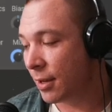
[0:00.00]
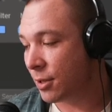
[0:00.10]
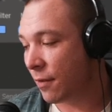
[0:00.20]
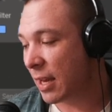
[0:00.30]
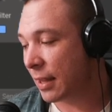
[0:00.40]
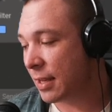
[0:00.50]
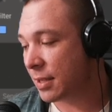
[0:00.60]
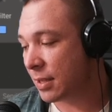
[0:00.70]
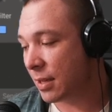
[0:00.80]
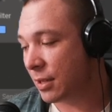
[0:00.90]
So if you got
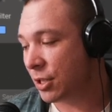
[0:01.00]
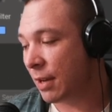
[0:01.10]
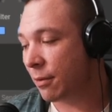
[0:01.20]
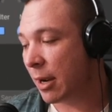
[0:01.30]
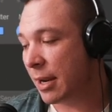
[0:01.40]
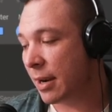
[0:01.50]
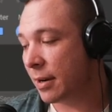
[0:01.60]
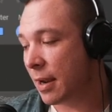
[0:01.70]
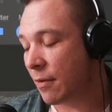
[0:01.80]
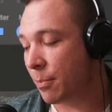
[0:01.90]
this shift right
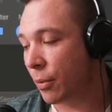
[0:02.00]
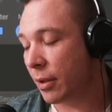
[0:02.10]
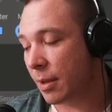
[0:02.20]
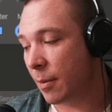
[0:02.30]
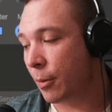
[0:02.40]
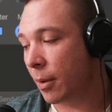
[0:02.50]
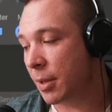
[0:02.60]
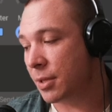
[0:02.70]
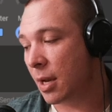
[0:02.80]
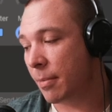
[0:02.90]
here, if you pull up
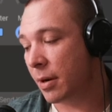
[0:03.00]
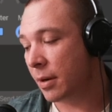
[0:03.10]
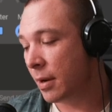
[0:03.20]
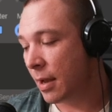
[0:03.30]
this number,